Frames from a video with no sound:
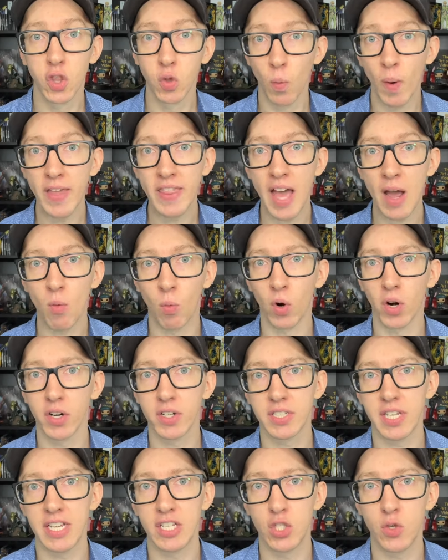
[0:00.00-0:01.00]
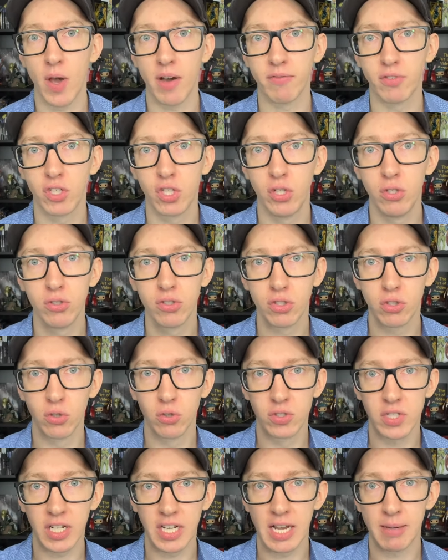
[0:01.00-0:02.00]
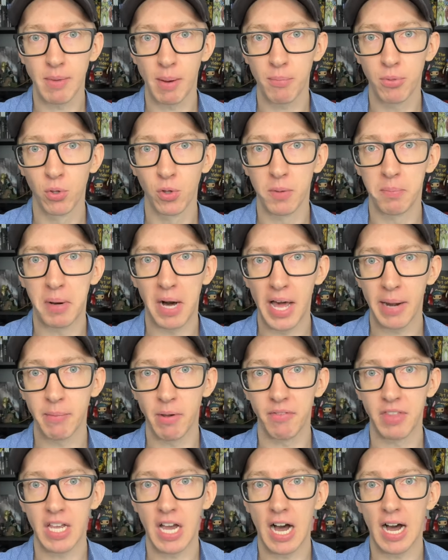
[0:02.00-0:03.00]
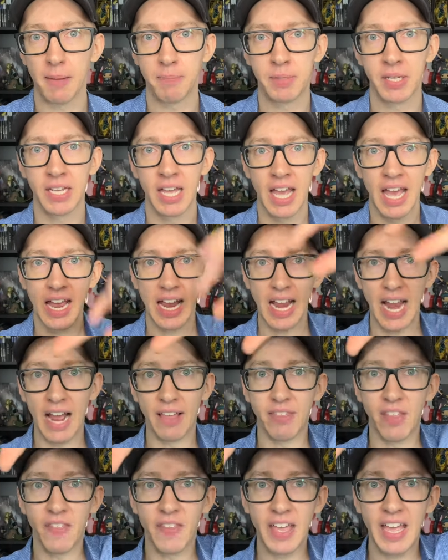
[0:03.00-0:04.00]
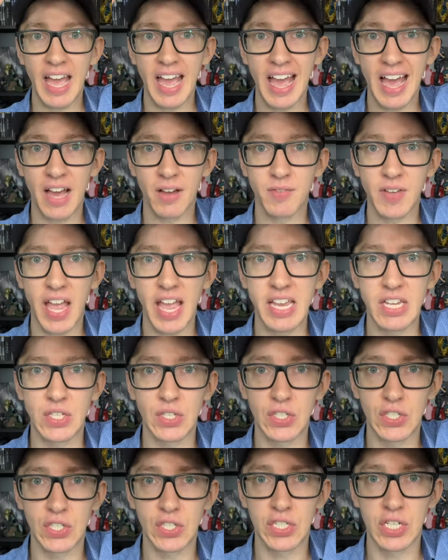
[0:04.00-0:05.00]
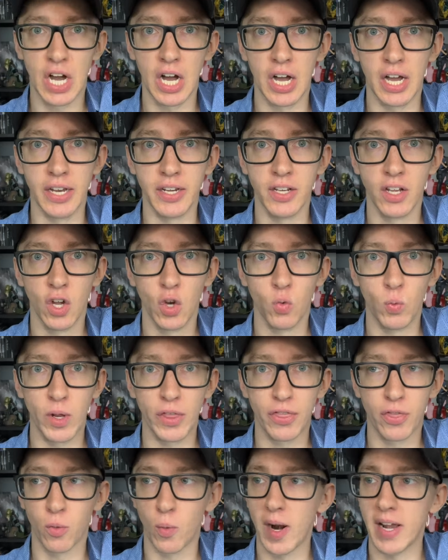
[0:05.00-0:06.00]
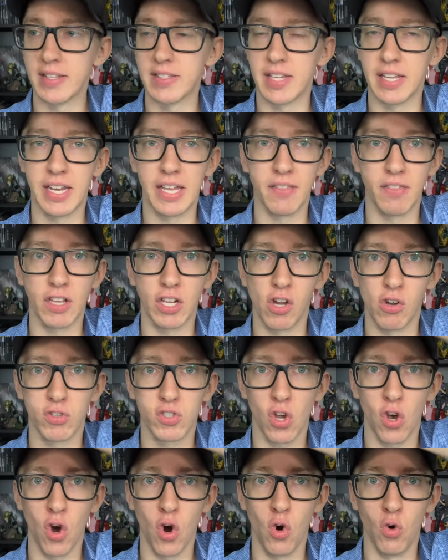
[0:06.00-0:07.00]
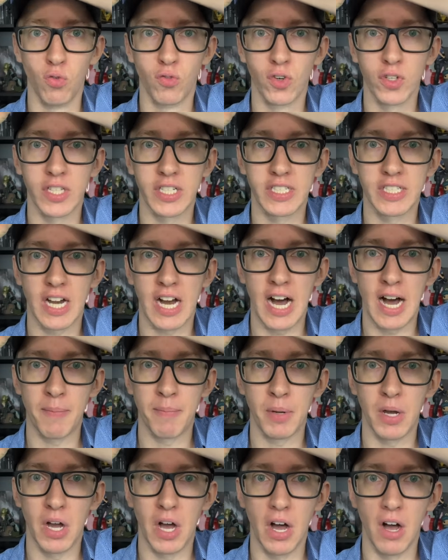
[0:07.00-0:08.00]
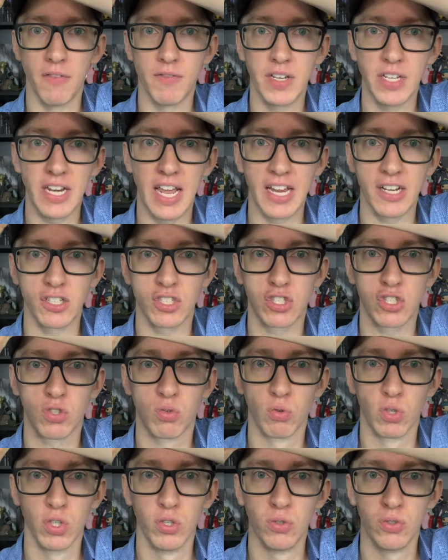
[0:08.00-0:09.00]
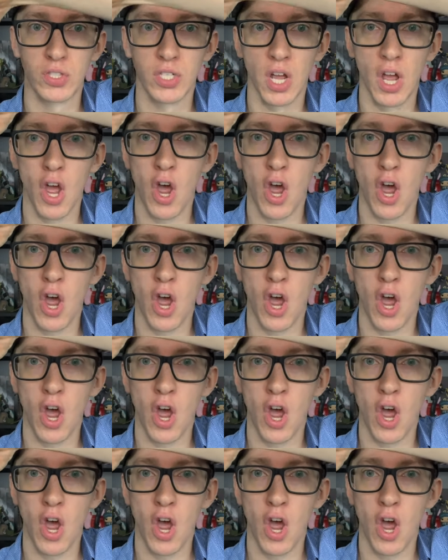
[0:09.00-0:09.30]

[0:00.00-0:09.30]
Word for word: way that works is you have two screws that come up through the bottom of the optic, and then they have a stud with threads in it that goes over the top of it and screws